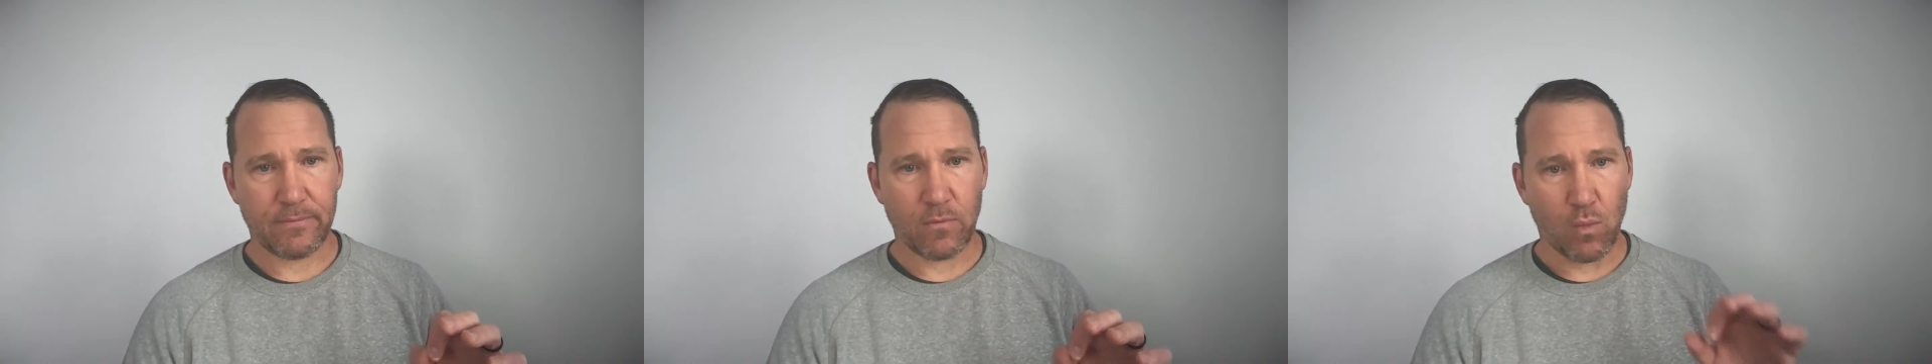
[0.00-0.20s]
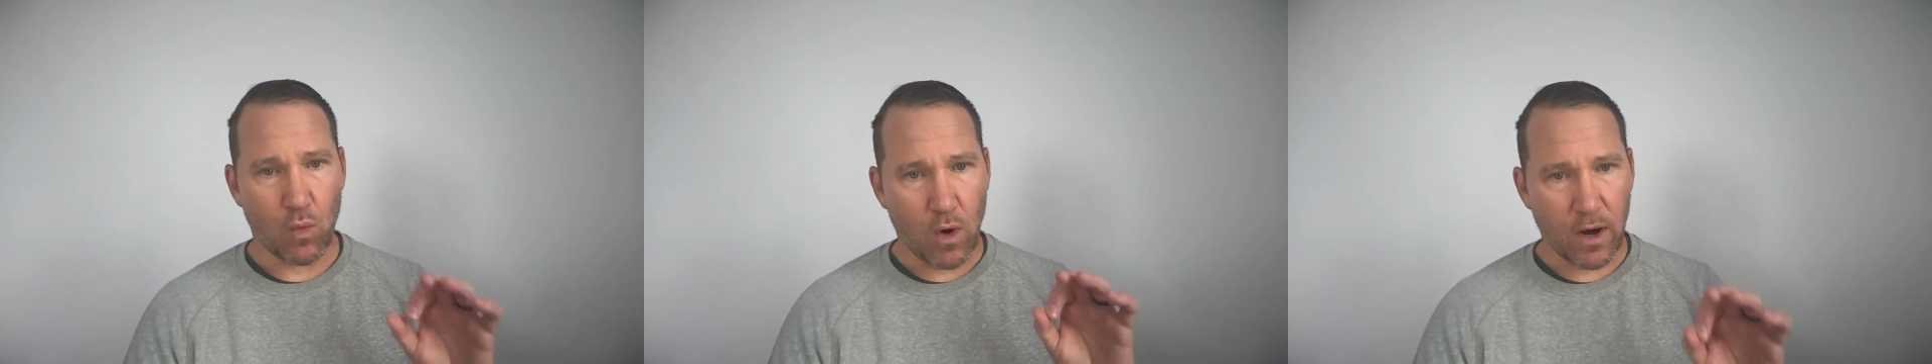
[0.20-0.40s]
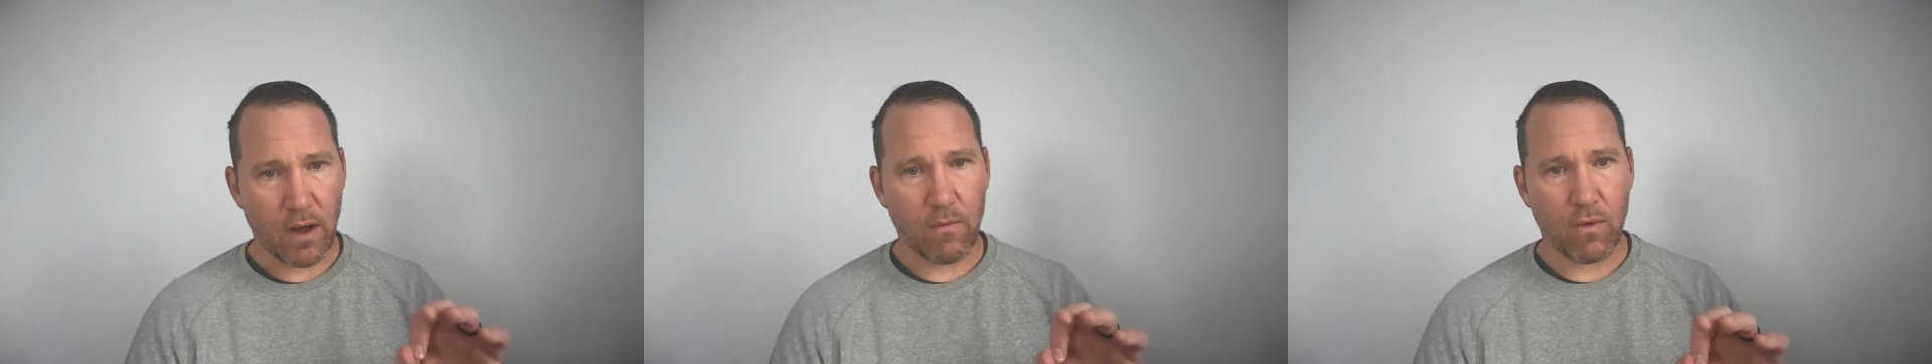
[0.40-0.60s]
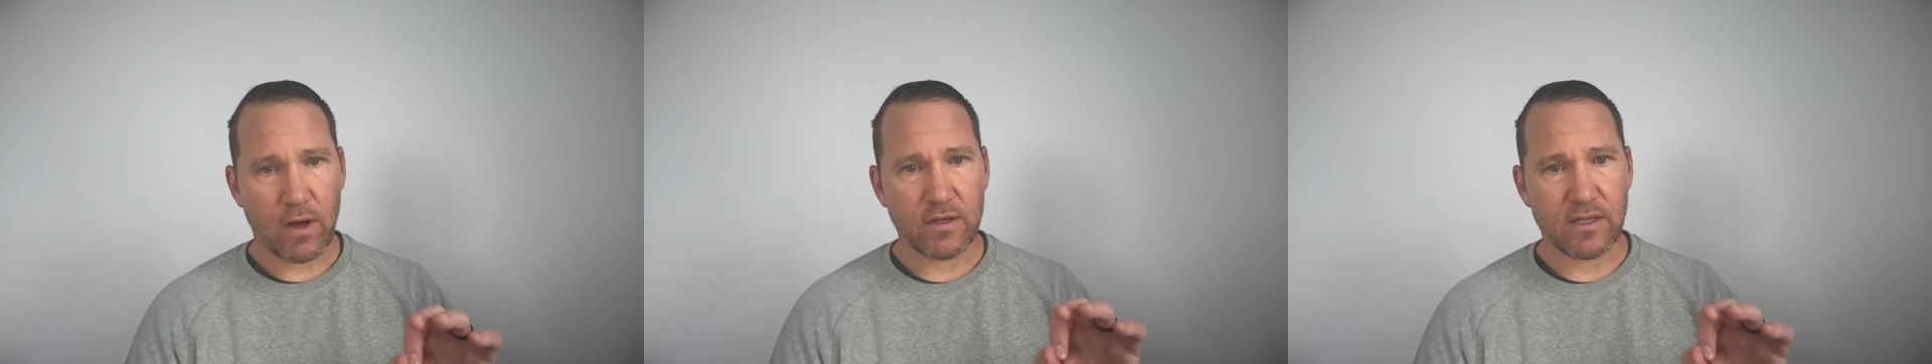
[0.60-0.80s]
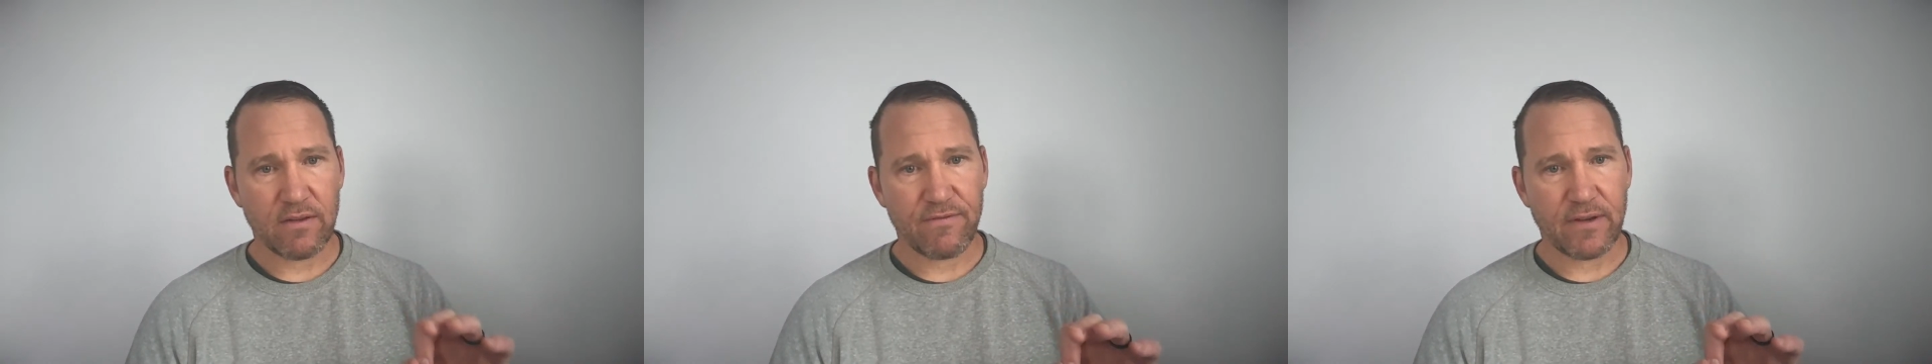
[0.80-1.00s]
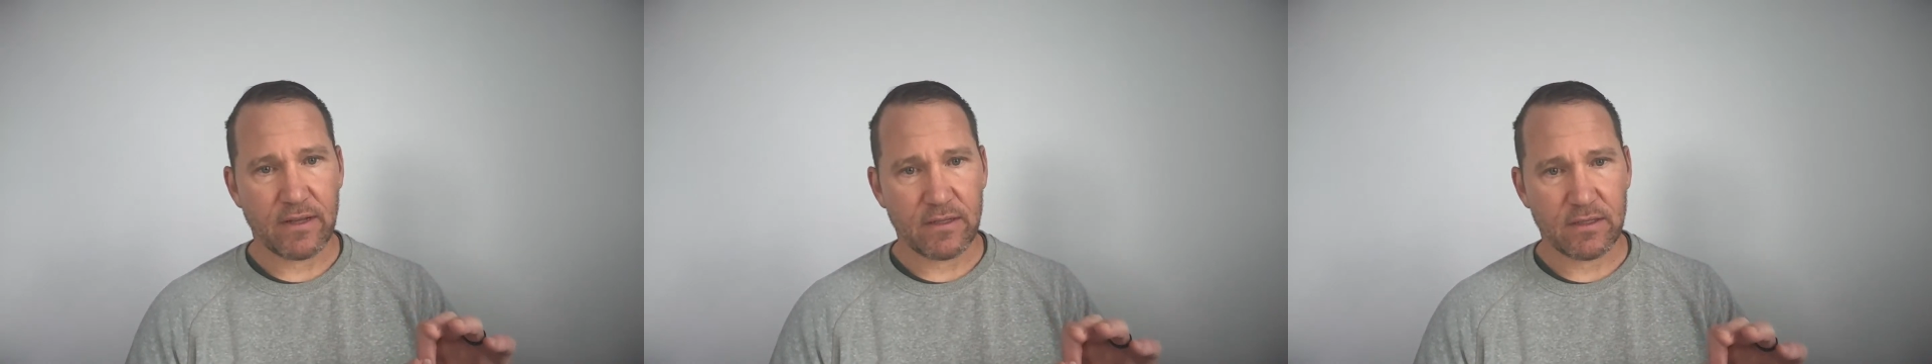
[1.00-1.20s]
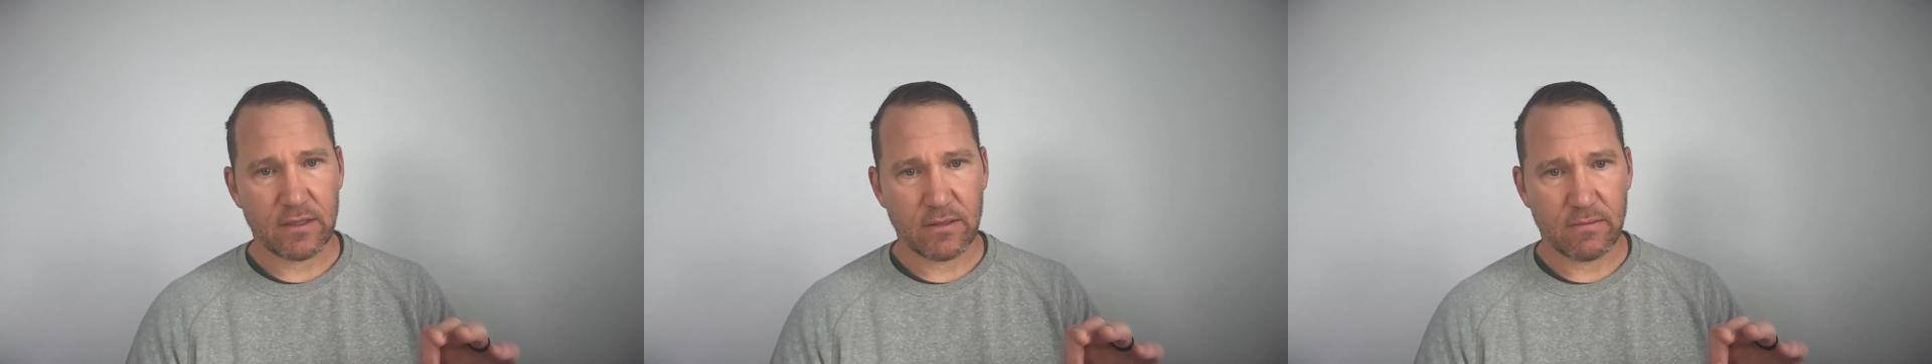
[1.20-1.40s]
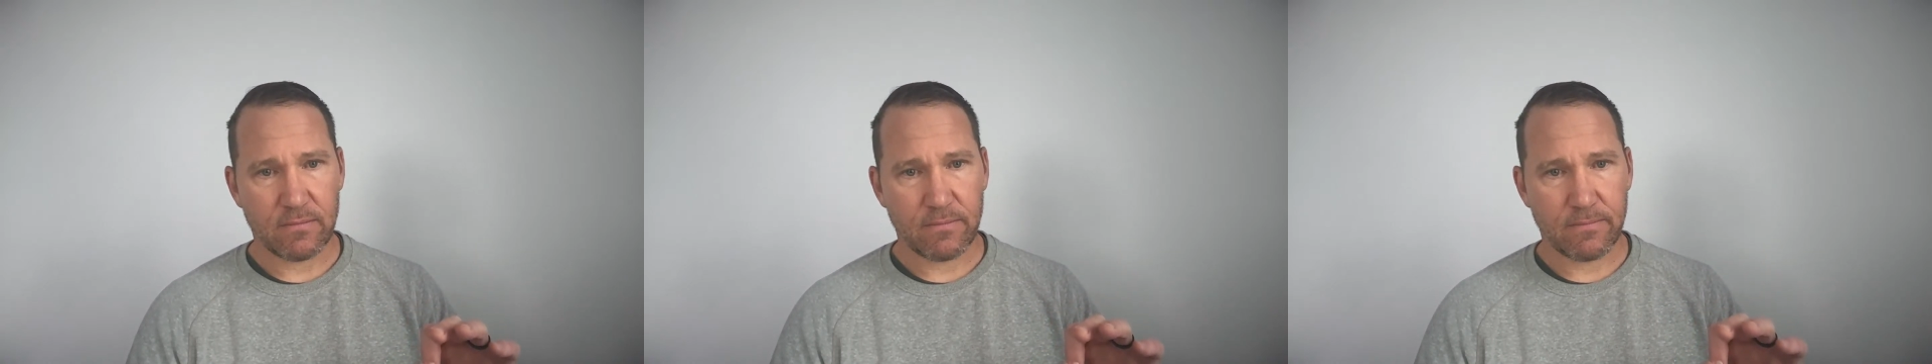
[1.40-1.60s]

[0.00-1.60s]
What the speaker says: One-on-one defense.